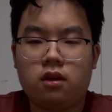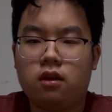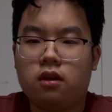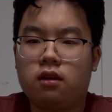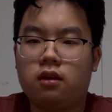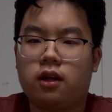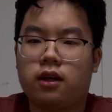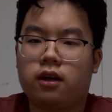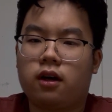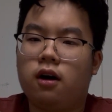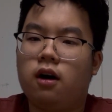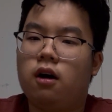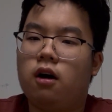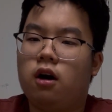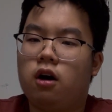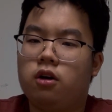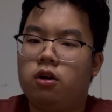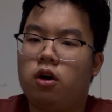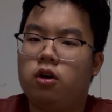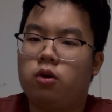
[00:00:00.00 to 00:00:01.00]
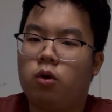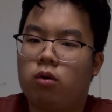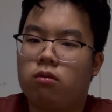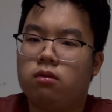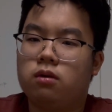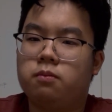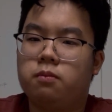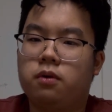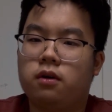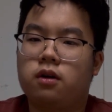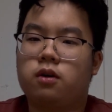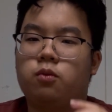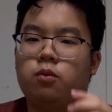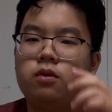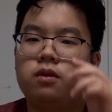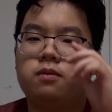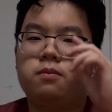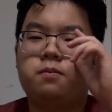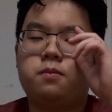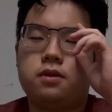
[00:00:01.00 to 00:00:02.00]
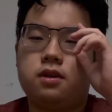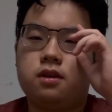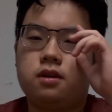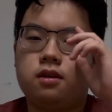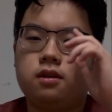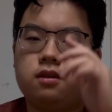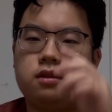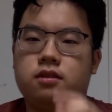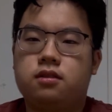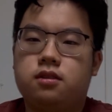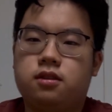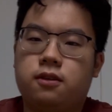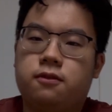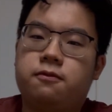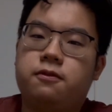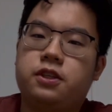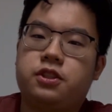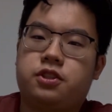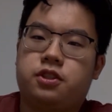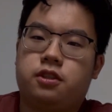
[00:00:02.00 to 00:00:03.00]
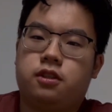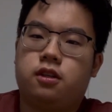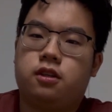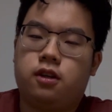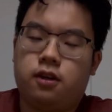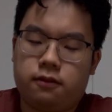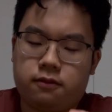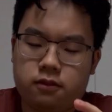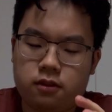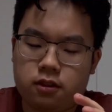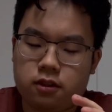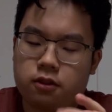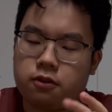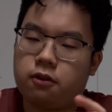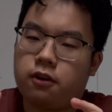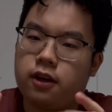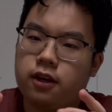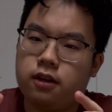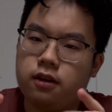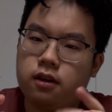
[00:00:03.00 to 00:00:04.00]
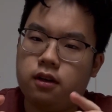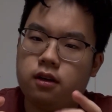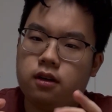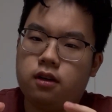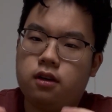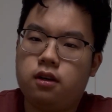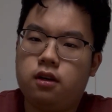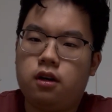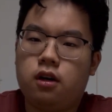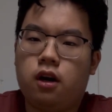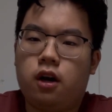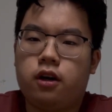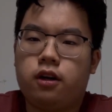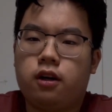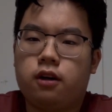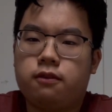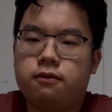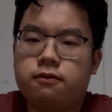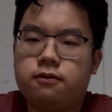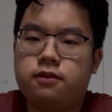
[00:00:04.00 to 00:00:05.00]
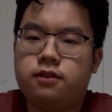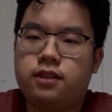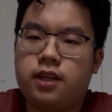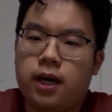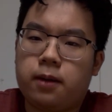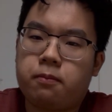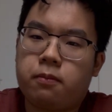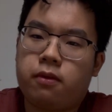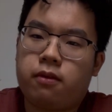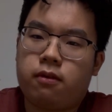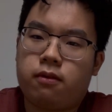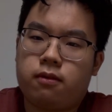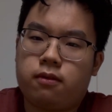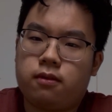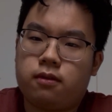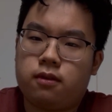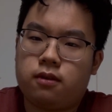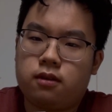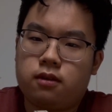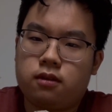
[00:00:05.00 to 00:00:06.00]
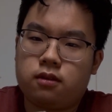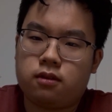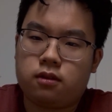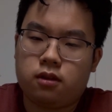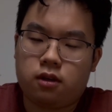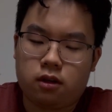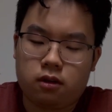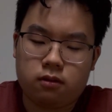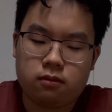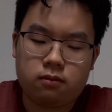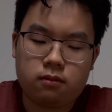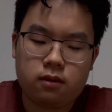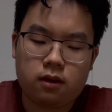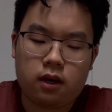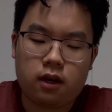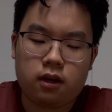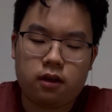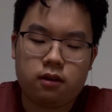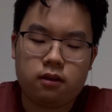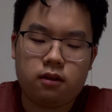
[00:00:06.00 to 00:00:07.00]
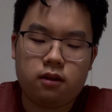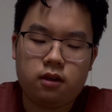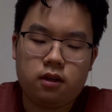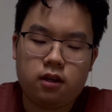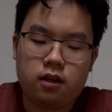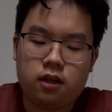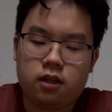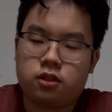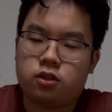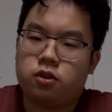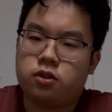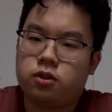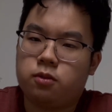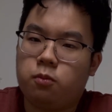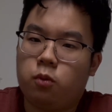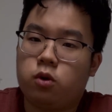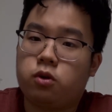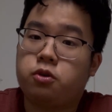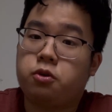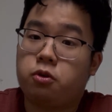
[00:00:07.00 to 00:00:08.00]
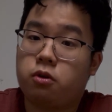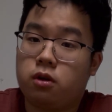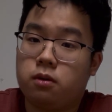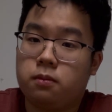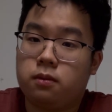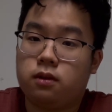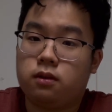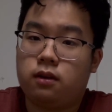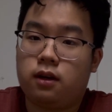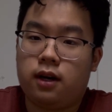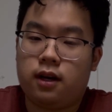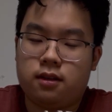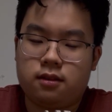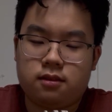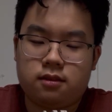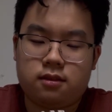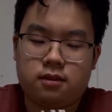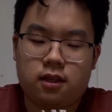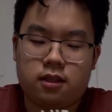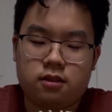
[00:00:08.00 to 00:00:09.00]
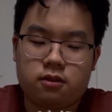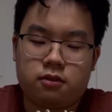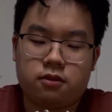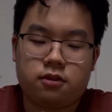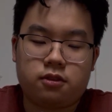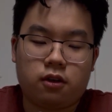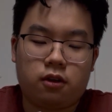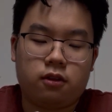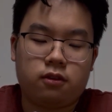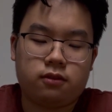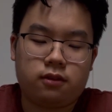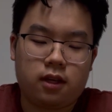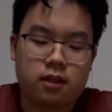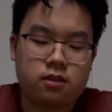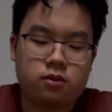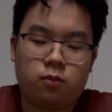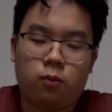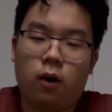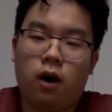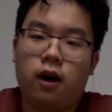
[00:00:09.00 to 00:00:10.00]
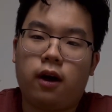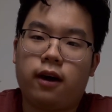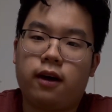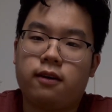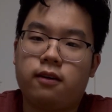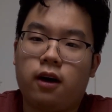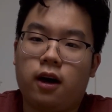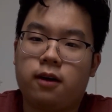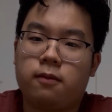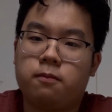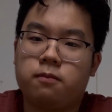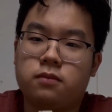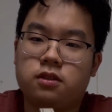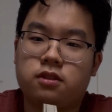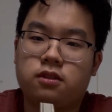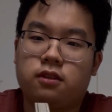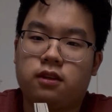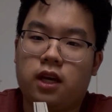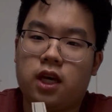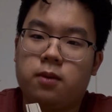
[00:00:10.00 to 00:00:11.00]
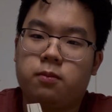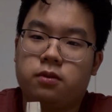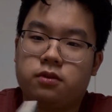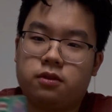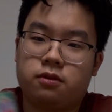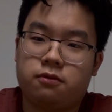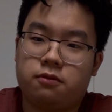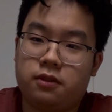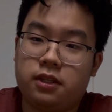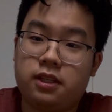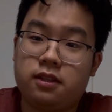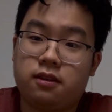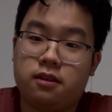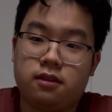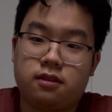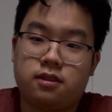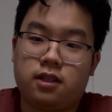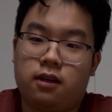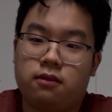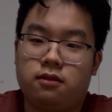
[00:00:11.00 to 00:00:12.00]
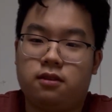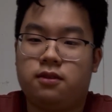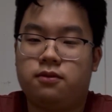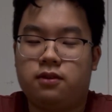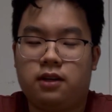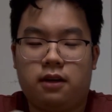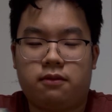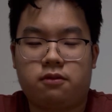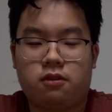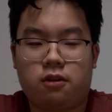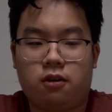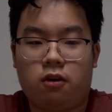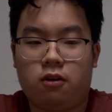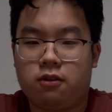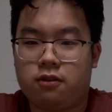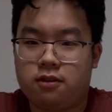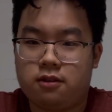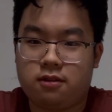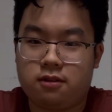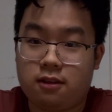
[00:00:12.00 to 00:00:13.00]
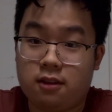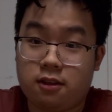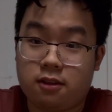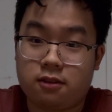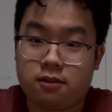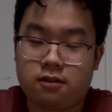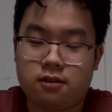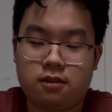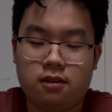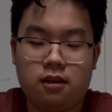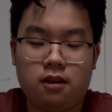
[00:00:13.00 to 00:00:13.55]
a normal book wouldn't be sufficient enough to create enough depth, and it's also more durable as a result. That's why I'm still able to read this even after all these years.